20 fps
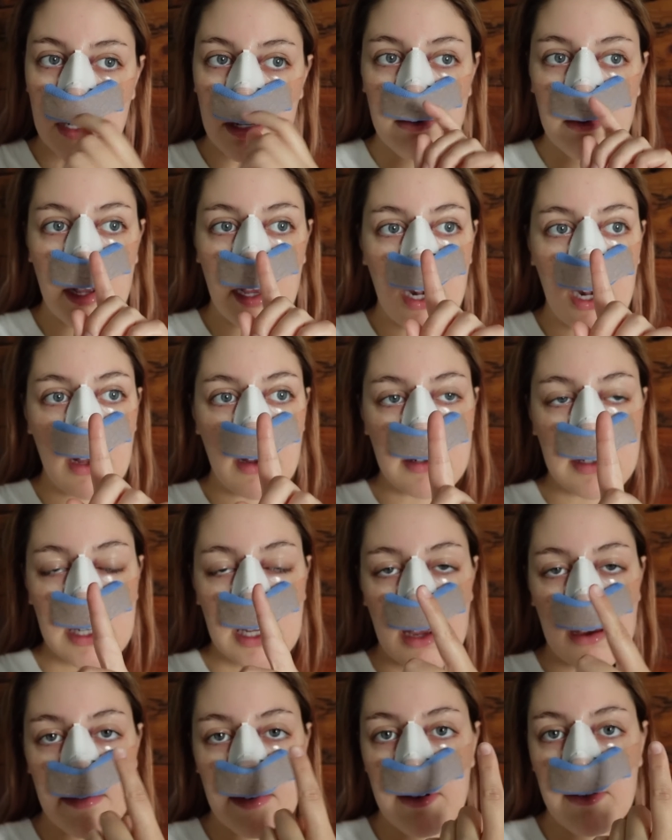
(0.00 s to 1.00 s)
I'm not allowed to
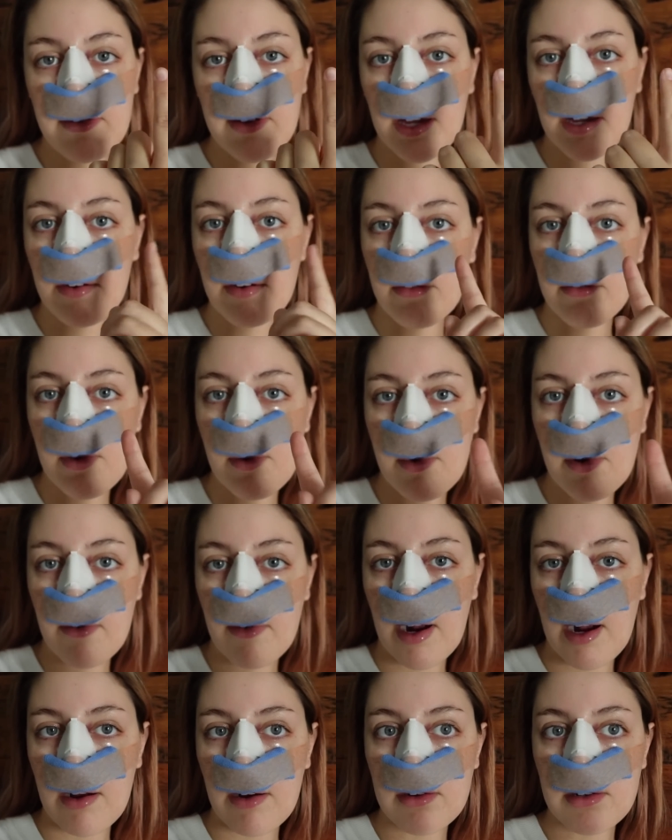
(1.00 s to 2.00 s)
get my finger and rub it
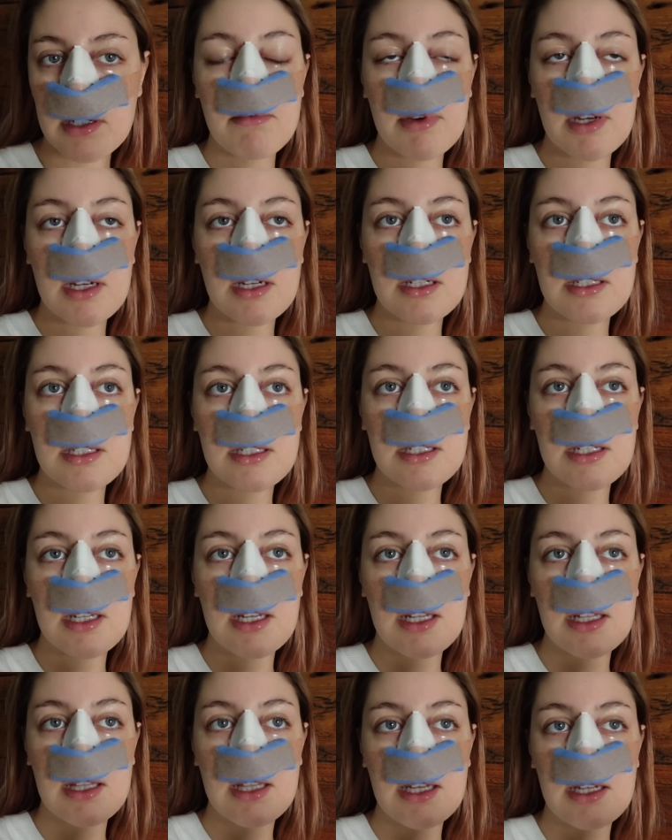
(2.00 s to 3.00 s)
around because
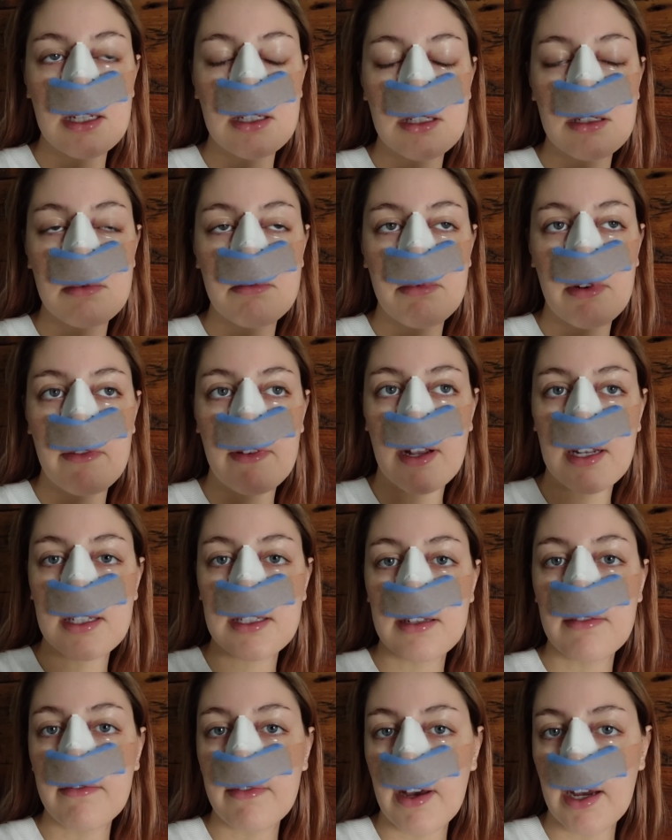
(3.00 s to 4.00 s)
this
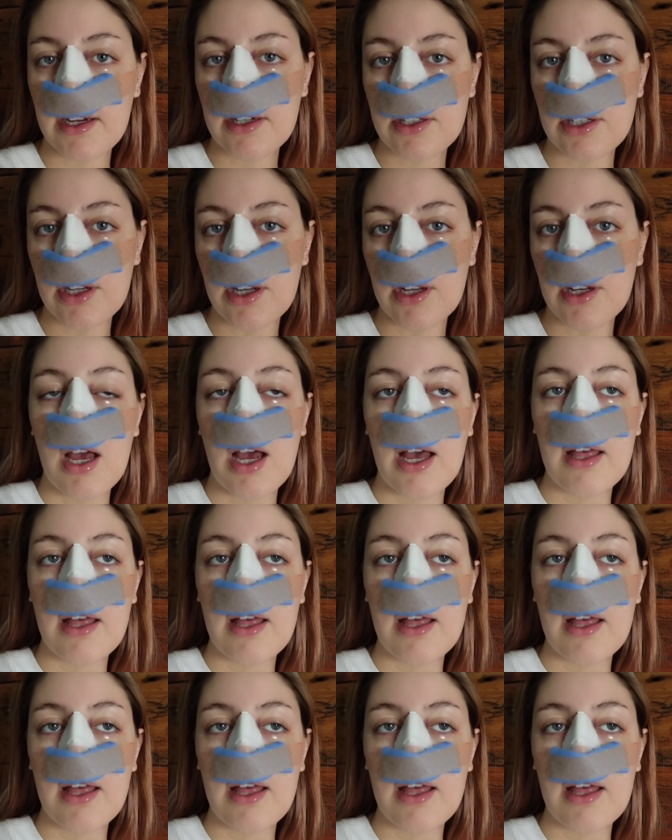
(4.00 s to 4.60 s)
prevents infection.